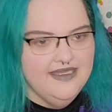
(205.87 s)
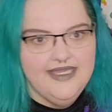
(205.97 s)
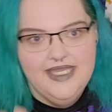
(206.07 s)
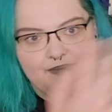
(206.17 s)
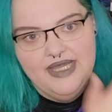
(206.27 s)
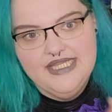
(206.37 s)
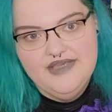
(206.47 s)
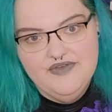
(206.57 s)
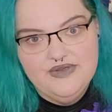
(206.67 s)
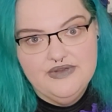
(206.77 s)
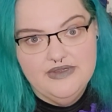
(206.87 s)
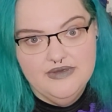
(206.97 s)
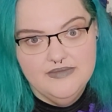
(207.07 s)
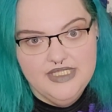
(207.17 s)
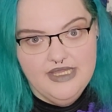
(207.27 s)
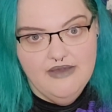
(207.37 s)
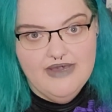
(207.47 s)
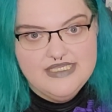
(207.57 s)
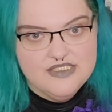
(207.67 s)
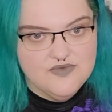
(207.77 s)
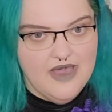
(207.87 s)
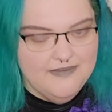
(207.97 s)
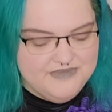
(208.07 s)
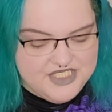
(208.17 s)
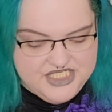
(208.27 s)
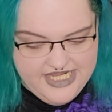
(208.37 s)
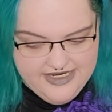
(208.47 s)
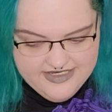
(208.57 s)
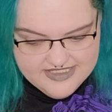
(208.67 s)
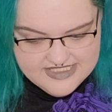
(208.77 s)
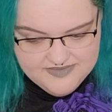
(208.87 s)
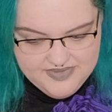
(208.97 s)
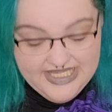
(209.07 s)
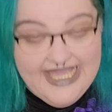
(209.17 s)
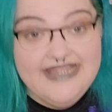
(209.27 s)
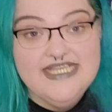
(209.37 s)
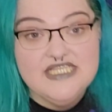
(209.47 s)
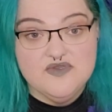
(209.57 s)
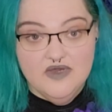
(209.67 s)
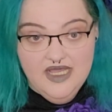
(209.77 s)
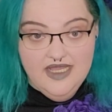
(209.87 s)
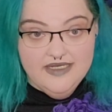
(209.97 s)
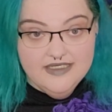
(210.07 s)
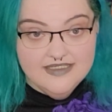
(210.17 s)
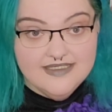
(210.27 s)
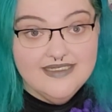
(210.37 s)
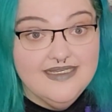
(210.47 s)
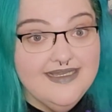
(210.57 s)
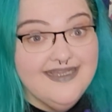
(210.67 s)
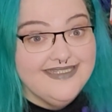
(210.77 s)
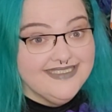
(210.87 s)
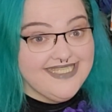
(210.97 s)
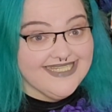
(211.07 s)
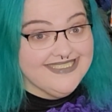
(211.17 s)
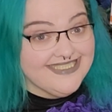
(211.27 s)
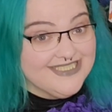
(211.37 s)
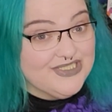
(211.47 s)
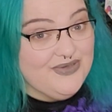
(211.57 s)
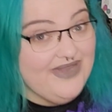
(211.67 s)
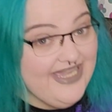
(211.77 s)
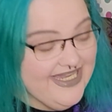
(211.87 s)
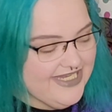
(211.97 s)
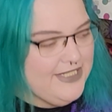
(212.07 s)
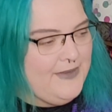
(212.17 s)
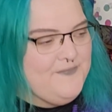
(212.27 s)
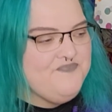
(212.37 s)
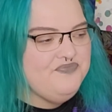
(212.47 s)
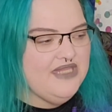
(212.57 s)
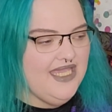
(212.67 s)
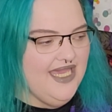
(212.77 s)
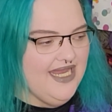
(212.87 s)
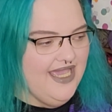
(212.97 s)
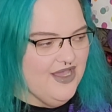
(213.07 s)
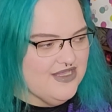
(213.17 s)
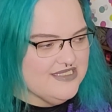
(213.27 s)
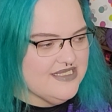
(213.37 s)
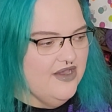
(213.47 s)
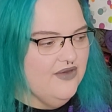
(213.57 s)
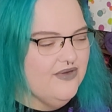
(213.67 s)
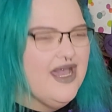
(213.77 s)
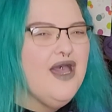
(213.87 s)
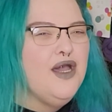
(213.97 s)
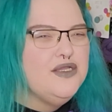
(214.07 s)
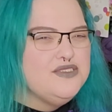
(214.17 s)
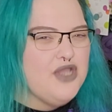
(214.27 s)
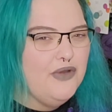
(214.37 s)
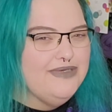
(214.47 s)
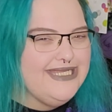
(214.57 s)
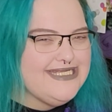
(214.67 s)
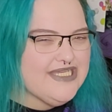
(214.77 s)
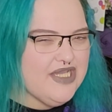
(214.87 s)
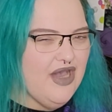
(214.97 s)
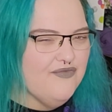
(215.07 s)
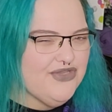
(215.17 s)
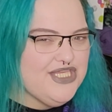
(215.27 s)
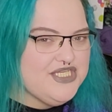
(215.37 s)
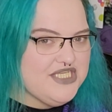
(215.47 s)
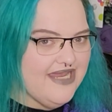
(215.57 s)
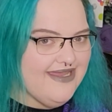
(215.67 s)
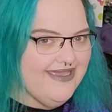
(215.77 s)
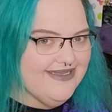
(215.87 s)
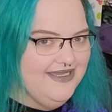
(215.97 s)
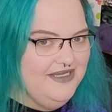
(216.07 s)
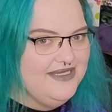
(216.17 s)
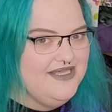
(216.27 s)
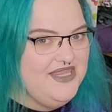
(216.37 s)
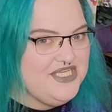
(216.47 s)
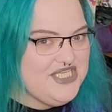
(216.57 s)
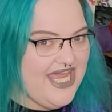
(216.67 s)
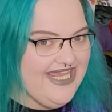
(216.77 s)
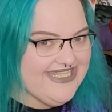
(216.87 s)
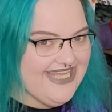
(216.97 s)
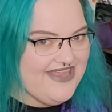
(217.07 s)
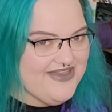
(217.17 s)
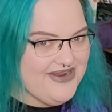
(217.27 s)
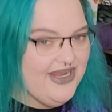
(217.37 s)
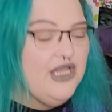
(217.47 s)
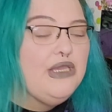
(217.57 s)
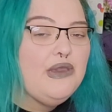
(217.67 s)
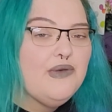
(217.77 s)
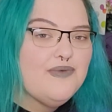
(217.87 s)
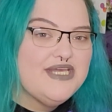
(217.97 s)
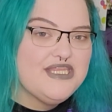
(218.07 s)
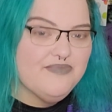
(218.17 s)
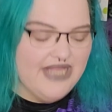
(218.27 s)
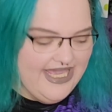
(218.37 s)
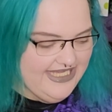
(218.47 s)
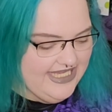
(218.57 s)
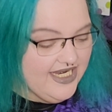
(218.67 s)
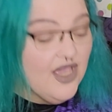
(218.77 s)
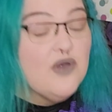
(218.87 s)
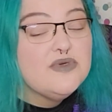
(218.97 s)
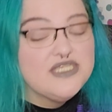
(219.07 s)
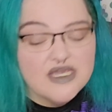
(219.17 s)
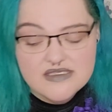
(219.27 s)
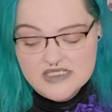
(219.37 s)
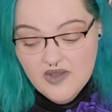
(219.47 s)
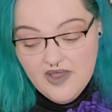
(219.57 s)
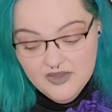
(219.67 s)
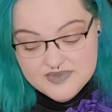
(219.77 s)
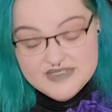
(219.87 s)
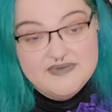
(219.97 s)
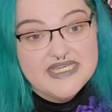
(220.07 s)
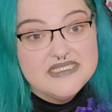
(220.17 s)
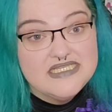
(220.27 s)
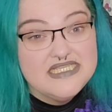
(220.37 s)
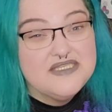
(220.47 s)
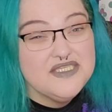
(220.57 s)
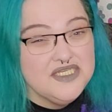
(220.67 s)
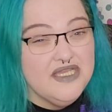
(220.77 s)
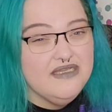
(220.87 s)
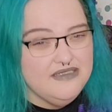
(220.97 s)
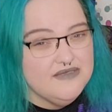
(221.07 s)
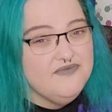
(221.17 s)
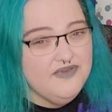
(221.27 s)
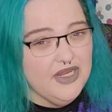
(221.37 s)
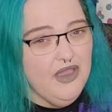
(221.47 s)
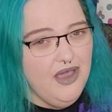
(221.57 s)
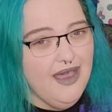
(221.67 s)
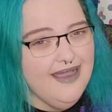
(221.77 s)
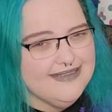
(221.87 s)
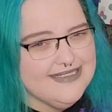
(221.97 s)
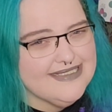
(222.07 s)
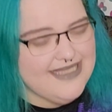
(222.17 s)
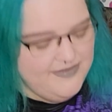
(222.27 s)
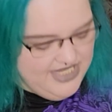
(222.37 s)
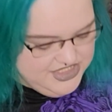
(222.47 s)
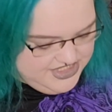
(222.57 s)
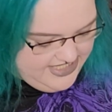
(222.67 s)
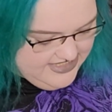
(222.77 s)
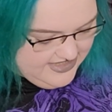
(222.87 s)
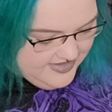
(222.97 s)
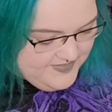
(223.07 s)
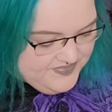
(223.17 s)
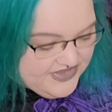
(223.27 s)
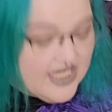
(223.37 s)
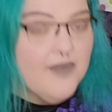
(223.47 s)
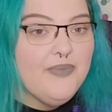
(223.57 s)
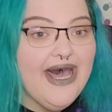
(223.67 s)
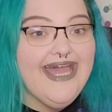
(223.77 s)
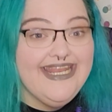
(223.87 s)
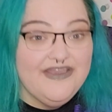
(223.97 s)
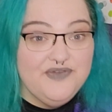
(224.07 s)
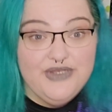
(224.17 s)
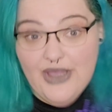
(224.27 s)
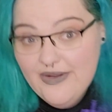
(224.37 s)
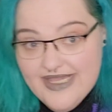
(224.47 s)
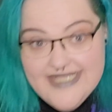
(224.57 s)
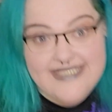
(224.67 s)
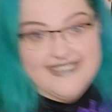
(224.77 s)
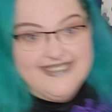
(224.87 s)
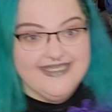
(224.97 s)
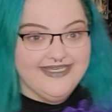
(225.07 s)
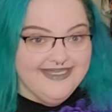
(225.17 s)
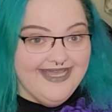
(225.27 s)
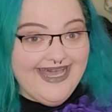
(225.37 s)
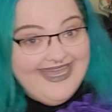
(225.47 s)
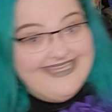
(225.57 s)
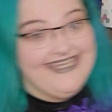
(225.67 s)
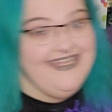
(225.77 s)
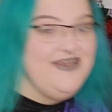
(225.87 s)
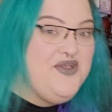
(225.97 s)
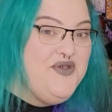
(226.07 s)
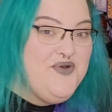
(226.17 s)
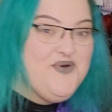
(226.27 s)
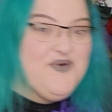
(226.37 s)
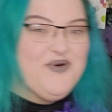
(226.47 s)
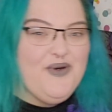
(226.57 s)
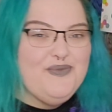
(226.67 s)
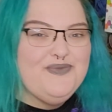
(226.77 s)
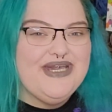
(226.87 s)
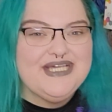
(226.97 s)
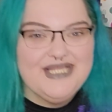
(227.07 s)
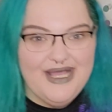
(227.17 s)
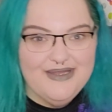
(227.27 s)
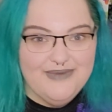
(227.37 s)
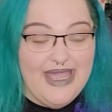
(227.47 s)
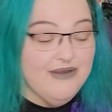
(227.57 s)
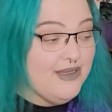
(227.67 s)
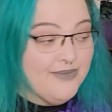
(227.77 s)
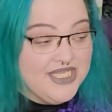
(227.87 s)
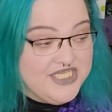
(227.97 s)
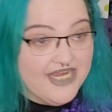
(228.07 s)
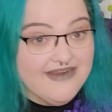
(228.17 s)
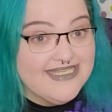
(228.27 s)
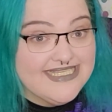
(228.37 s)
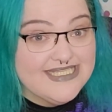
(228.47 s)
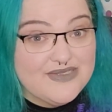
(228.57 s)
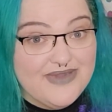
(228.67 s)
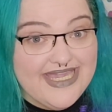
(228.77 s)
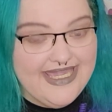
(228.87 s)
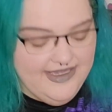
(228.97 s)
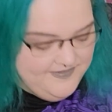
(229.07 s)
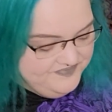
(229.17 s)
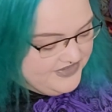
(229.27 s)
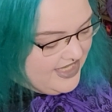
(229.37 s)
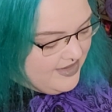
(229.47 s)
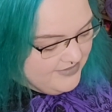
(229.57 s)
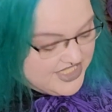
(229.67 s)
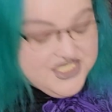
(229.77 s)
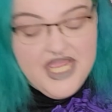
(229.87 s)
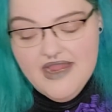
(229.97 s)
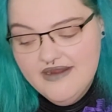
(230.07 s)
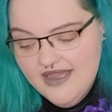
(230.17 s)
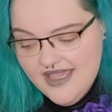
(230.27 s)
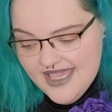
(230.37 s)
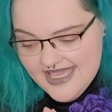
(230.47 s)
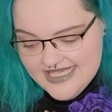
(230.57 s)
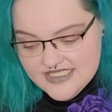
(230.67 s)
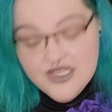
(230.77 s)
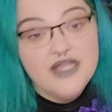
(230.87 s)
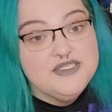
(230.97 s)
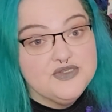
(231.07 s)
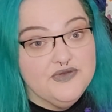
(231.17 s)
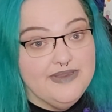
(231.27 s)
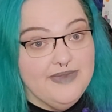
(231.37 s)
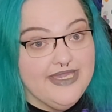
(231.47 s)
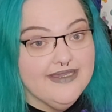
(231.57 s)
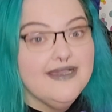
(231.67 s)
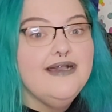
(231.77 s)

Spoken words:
in my living room. You know, I swapped the chairs, and this one doesn't squeak, and I also don't need to cover the shedding leather with a blanket, which also helps because it is very hot, as I mentioned. But if you notice, I can wiggle all around, and my chair isn't squeaky. My chair is not screaming.